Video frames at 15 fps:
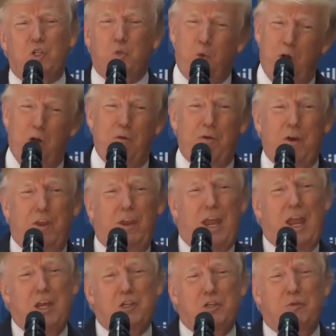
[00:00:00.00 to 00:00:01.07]
went over to the
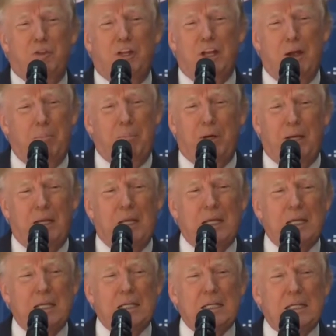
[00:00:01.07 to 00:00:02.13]
heads of the company
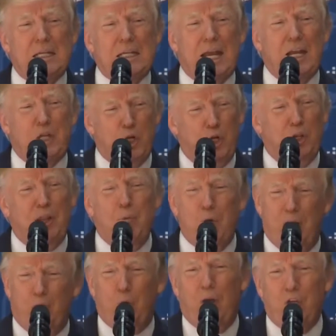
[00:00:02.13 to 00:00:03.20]
and told them what
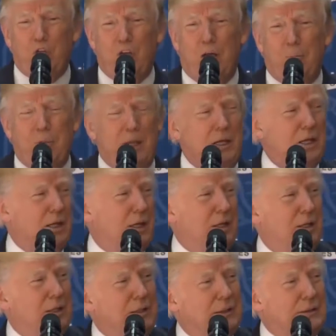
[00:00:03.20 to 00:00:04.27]
a great job they did.
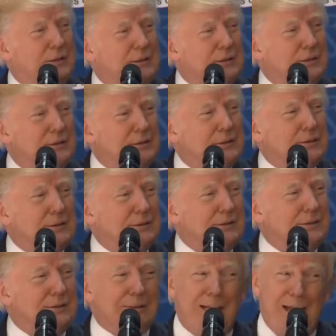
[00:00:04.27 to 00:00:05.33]

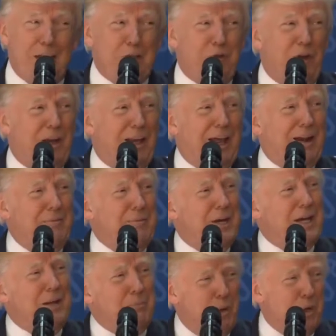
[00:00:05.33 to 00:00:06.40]
They asked for a lot of
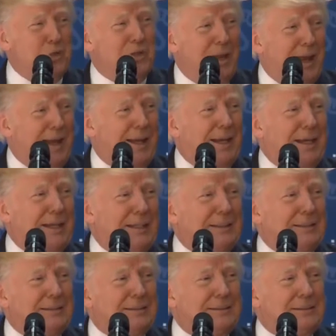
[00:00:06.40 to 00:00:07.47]
money, most likely.
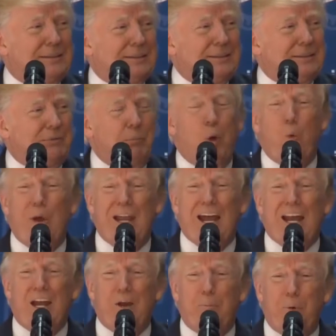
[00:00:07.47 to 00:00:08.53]
But we
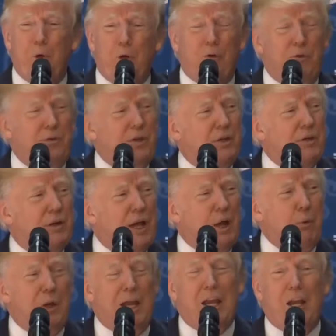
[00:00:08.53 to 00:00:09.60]
got it approved, and
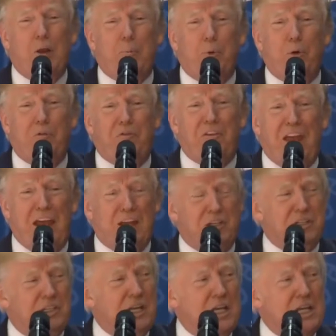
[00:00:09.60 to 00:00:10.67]
we got it approved fast.